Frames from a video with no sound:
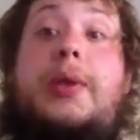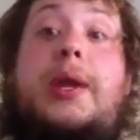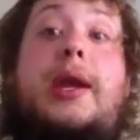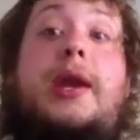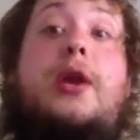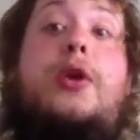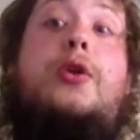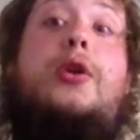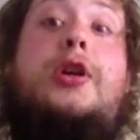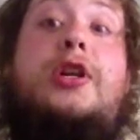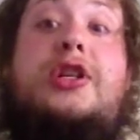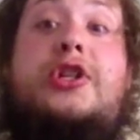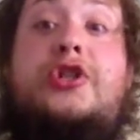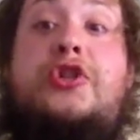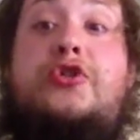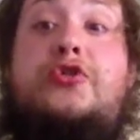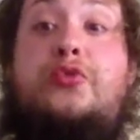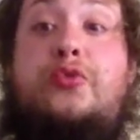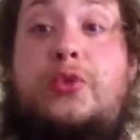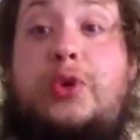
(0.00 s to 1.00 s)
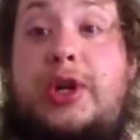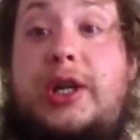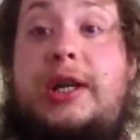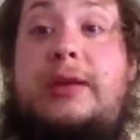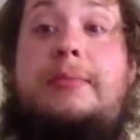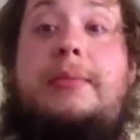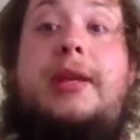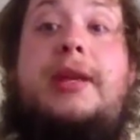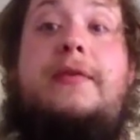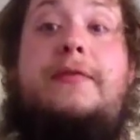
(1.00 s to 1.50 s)
They are
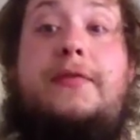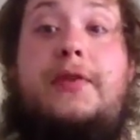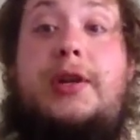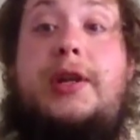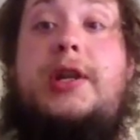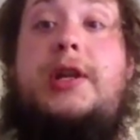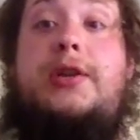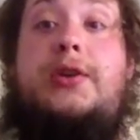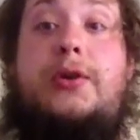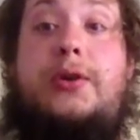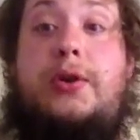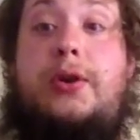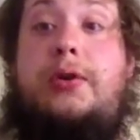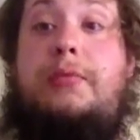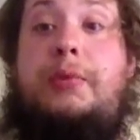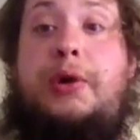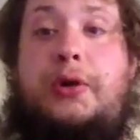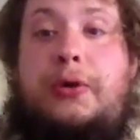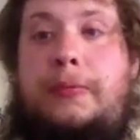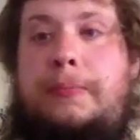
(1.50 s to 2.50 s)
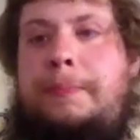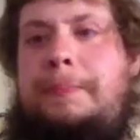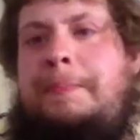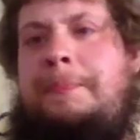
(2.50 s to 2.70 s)
extremely freaking durable.